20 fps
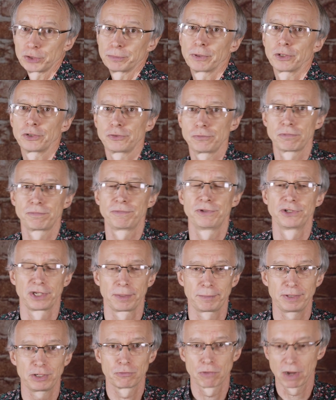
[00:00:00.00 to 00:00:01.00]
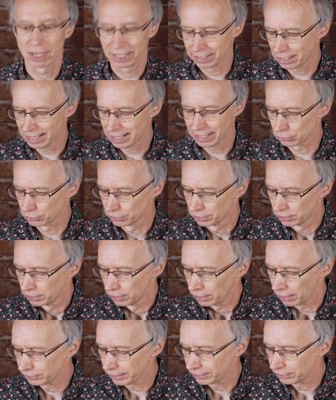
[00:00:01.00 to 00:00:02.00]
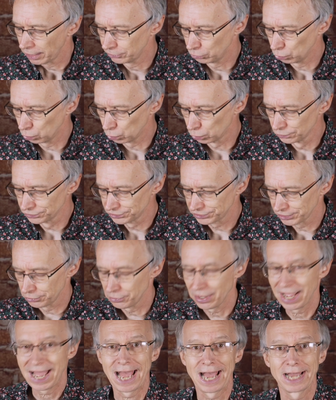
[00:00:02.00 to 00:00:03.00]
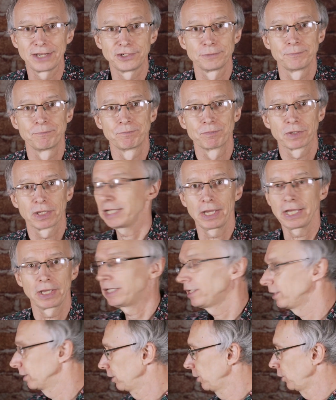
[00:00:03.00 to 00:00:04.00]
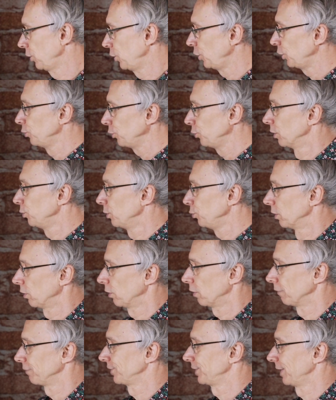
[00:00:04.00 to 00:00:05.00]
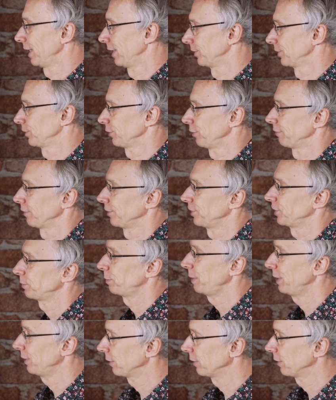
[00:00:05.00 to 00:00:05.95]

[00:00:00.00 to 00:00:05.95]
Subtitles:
mode that I'm in right now, I can also add a hue offset. So if I spin